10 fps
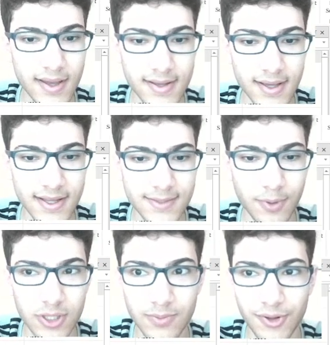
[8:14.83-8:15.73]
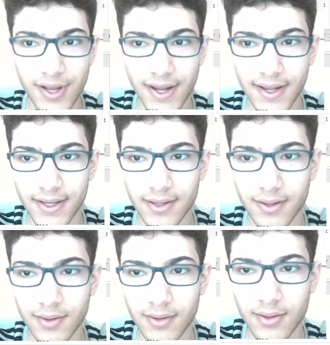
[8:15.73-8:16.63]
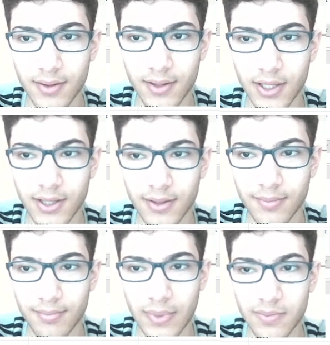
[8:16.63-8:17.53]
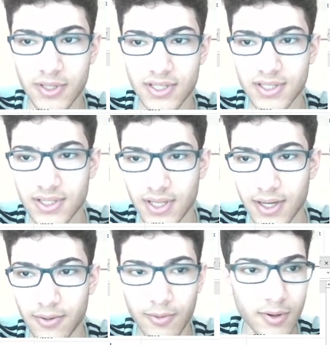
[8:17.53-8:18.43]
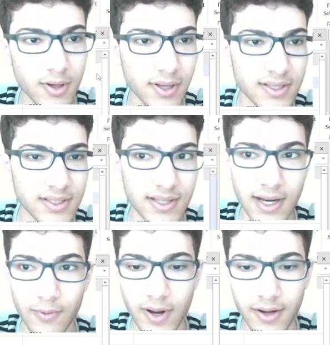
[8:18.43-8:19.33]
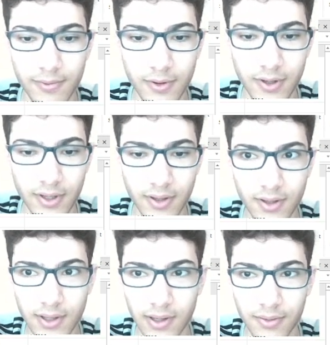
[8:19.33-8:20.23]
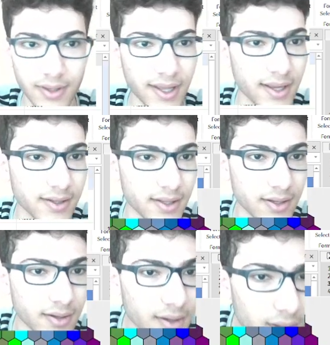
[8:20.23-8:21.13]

It's possible that I maybe said it wrong. Did I write it wrong? I don't think I did.